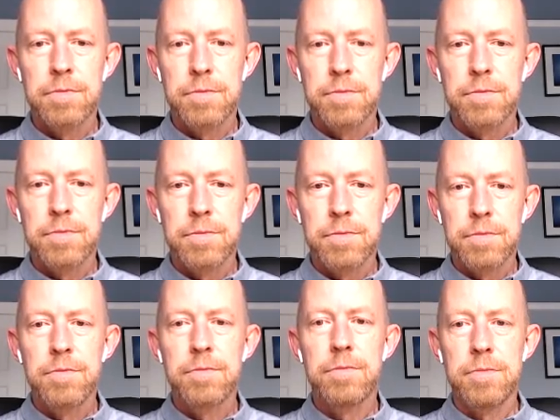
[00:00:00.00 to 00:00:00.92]

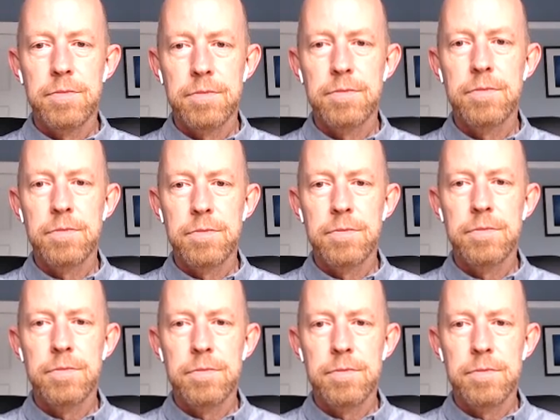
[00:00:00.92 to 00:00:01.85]

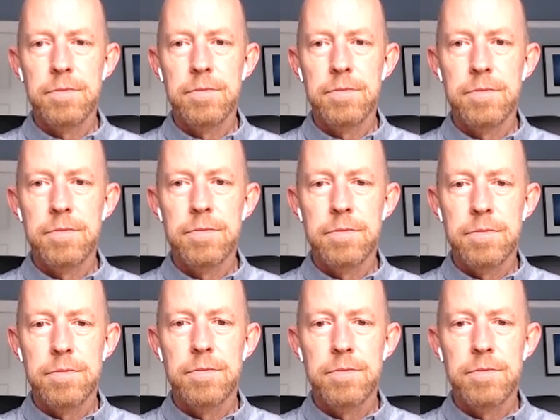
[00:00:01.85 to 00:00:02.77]

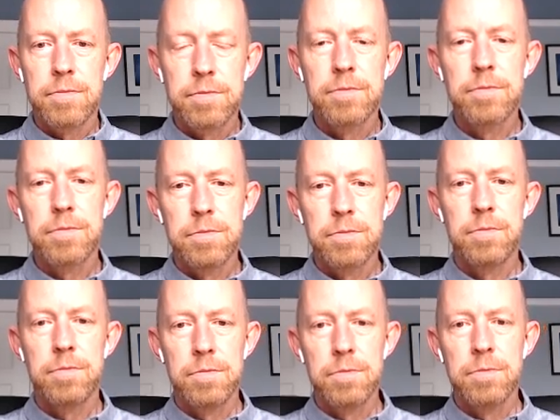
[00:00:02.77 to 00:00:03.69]
[no speech]